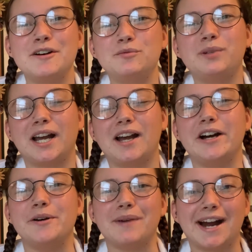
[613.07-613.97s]
But
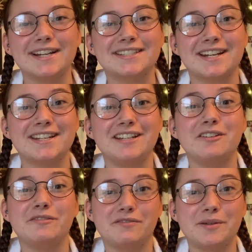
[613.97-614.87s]
um, I
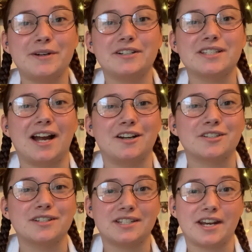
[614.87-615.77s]
study females. I
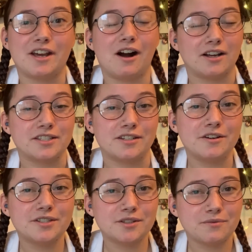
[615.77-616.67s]
also study
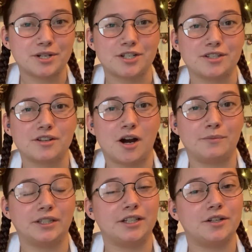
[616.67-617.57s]
oxytocin, which is
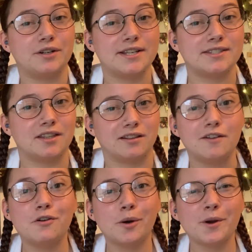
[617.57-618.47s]
commonly known as the
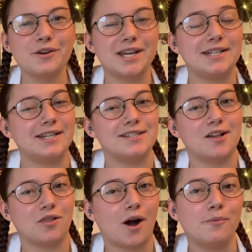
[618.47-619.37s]
love hormone. It does
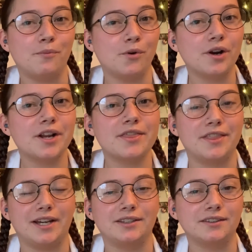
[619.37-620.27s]
a lot more
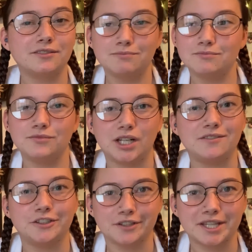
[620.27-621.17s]
than
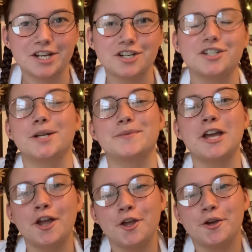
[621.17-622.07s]
love and relationships,
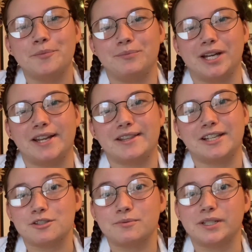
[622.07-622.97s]
but
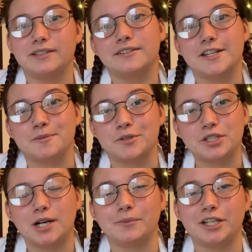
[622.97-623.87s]
that's what it's most
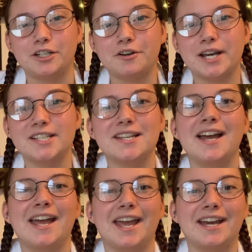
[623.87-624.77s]
commonly known as.
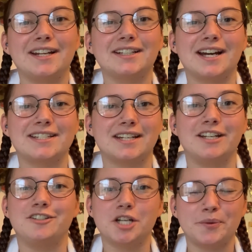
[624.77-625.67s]
And I
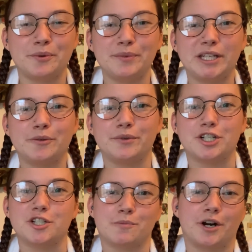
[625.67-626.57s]
study dopamine,
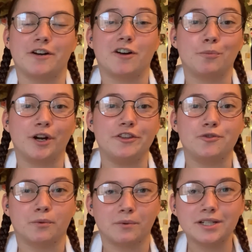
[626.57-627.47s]
which is a part of our
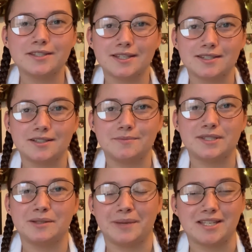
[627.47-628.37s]
brain's reward
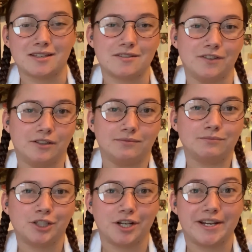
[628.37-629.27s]
systems. It makes us feel
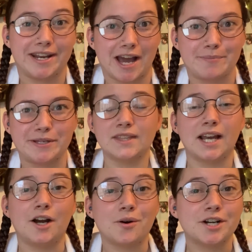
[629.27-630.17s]
good and happy.
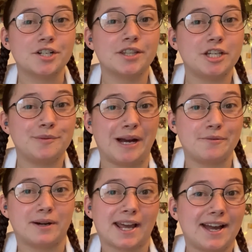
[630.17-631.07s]
A question that you
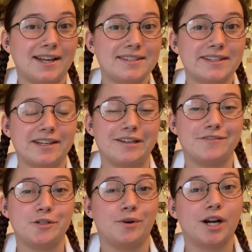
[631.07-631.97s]
might want to ask
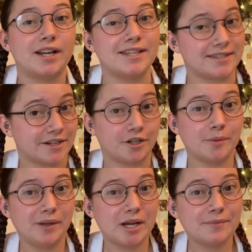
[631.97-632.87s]
if you are
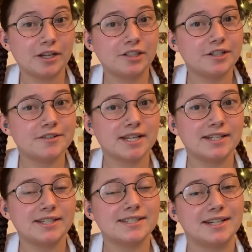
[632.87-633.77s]
considering becoming a
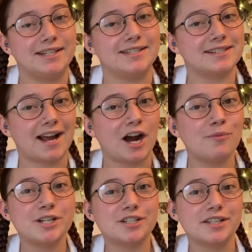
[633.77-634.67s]
neuroscientist is, how
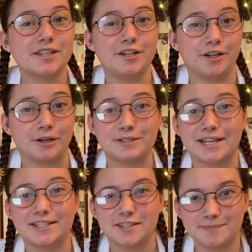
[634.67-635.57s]
much does a
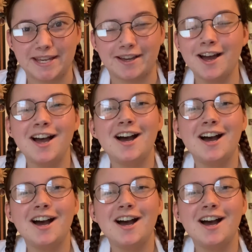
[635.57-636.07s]
neuroscientist make?